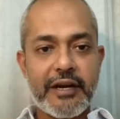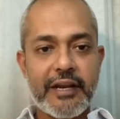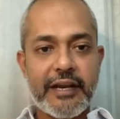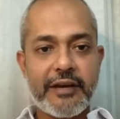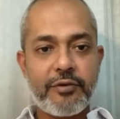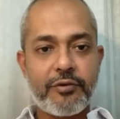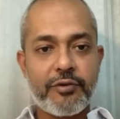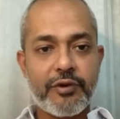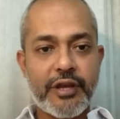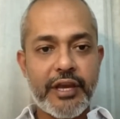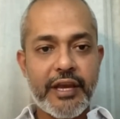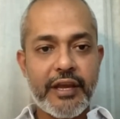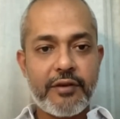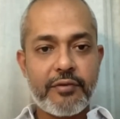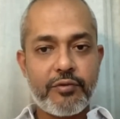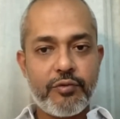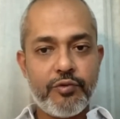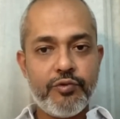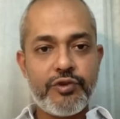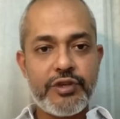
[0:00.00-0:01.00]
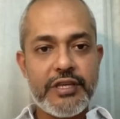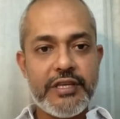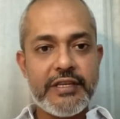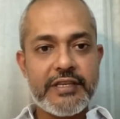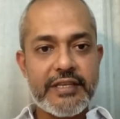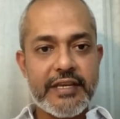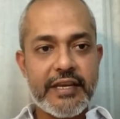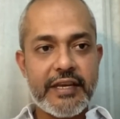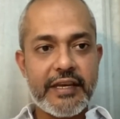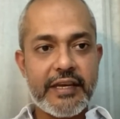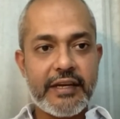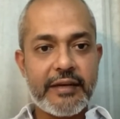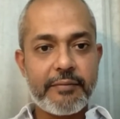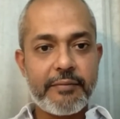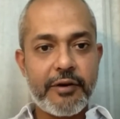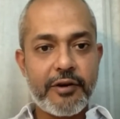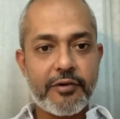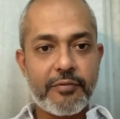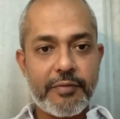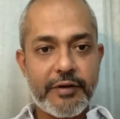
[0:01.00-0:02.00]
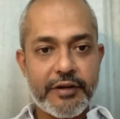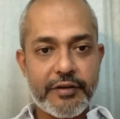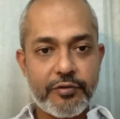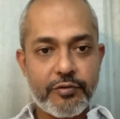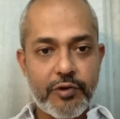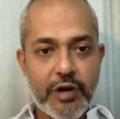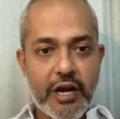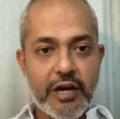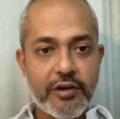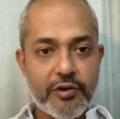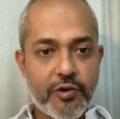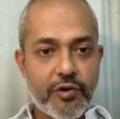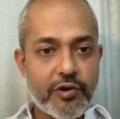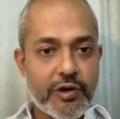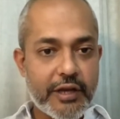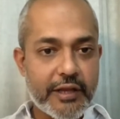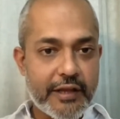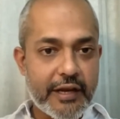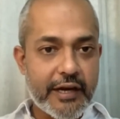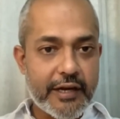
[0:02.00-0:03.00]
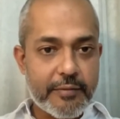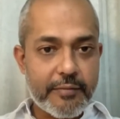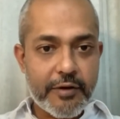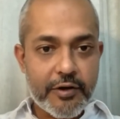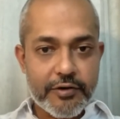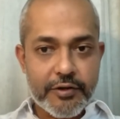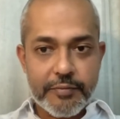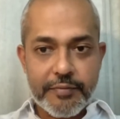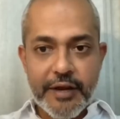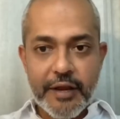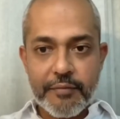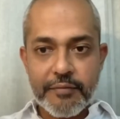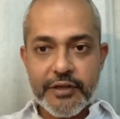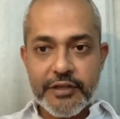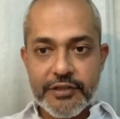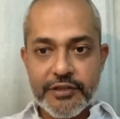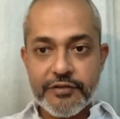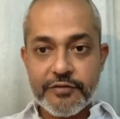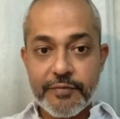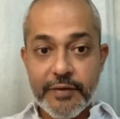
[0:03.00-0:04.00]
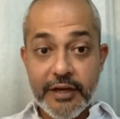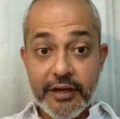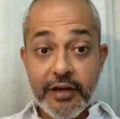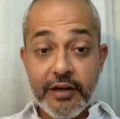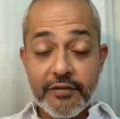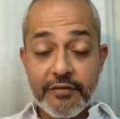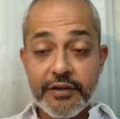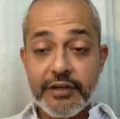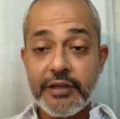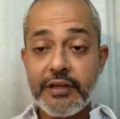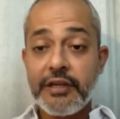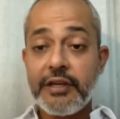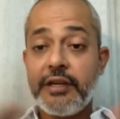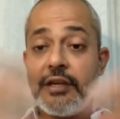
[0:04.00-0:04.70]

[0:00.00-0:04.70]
I don't care who he's saying it about, but you can't talk like that about the prime minister of my country.